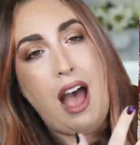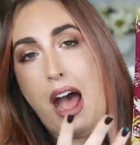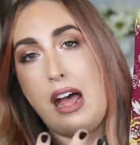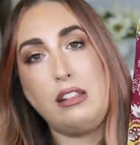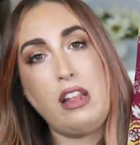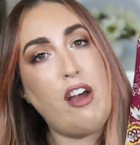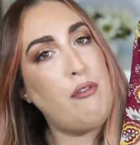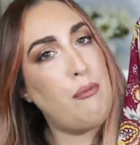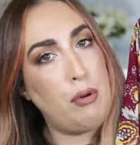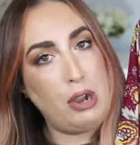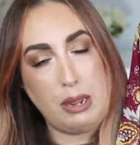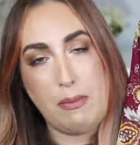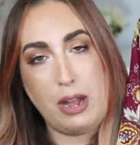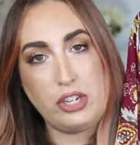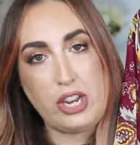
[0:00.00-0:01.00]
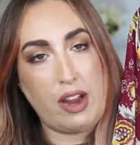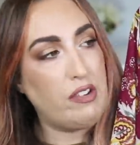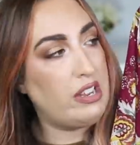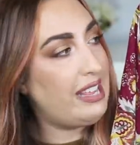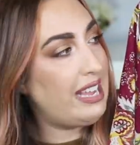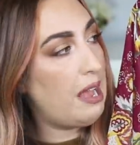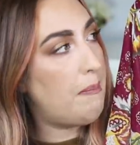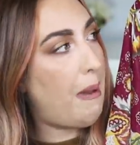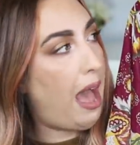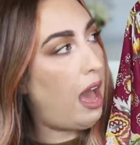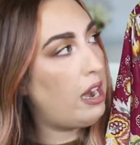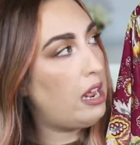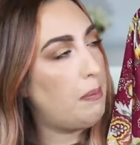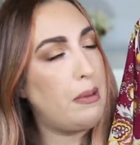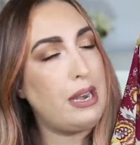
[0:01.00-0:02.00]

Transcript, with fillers: I love pretty much everything about it,